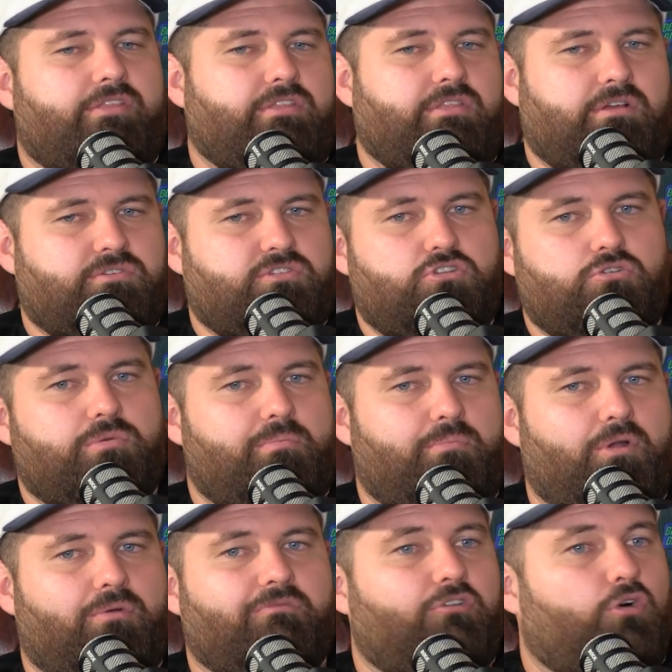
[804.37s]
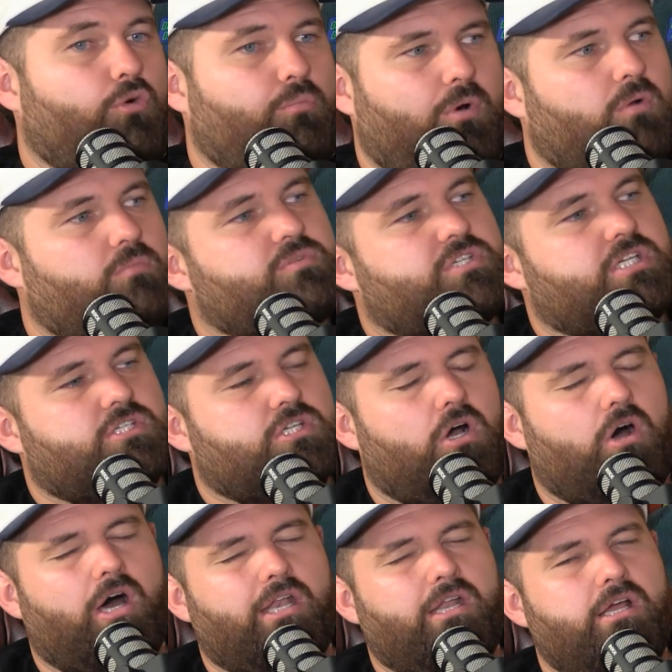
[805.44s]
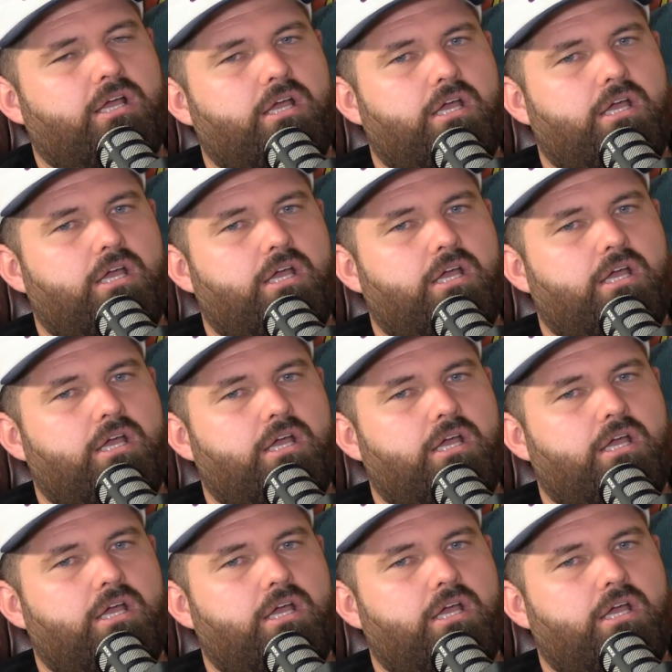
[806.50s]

I think they'll still be a bottom 4, bottom 6 side.